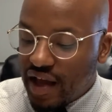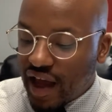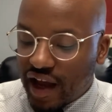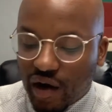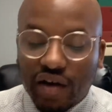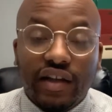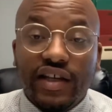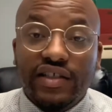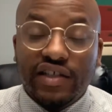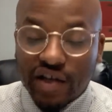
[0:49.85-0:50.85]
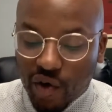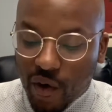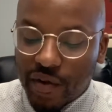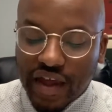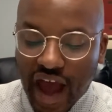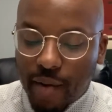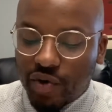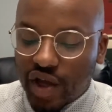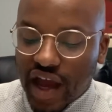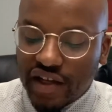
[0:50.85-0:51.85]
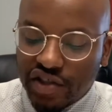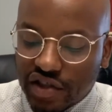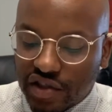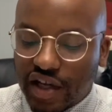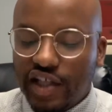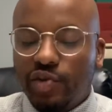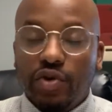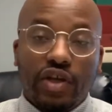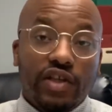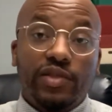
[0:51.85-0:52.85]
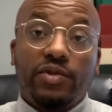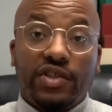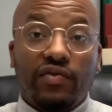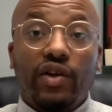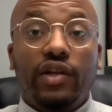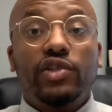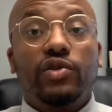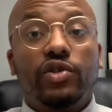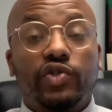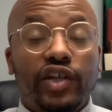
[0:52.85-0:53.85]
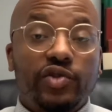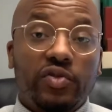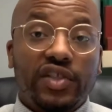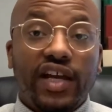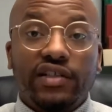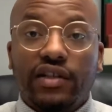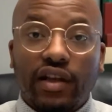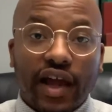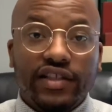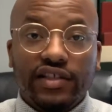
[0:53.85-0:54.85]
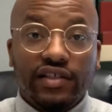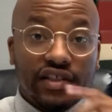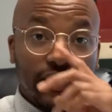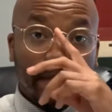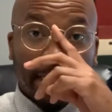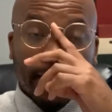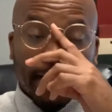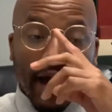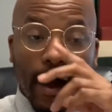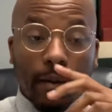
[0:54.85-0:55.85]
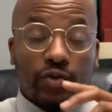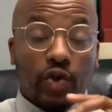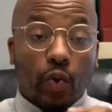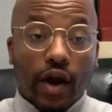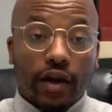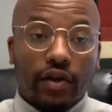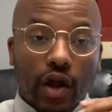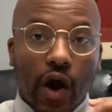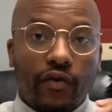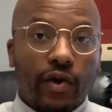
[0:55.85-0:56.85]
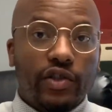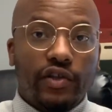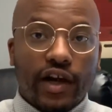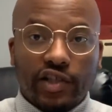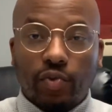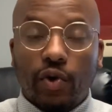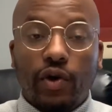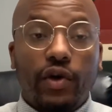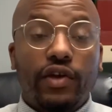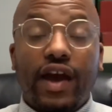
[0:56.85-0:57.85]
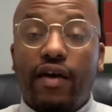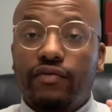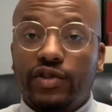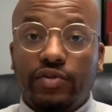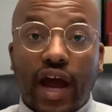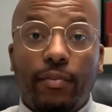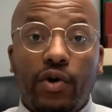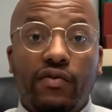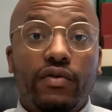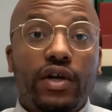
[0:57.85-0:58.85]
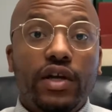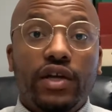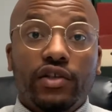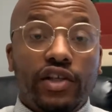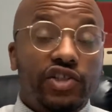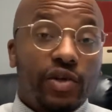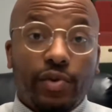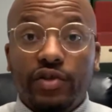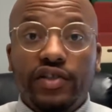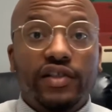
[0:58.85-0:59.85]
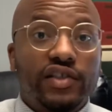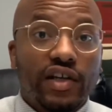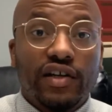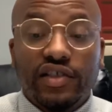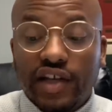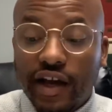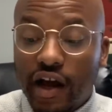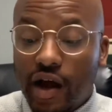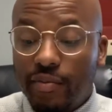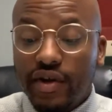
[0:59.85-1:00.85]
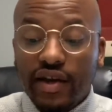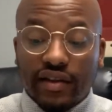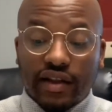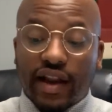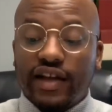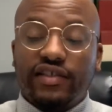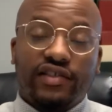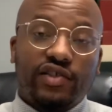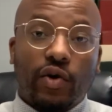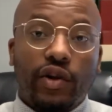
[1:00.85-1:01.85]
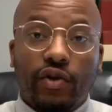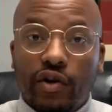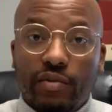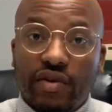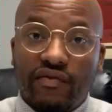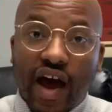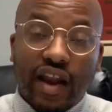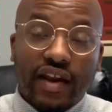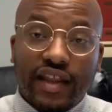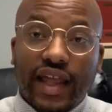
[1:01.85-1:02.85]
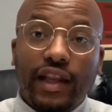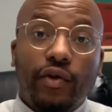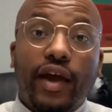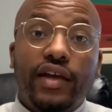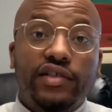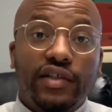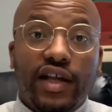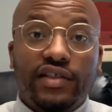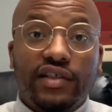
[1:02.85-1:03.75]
and are listed on the application. So that's speaking specifically to the transportation license. To where, if you're a transporter or you have some type of distribution center set up, that license is only going to be valid at that location that's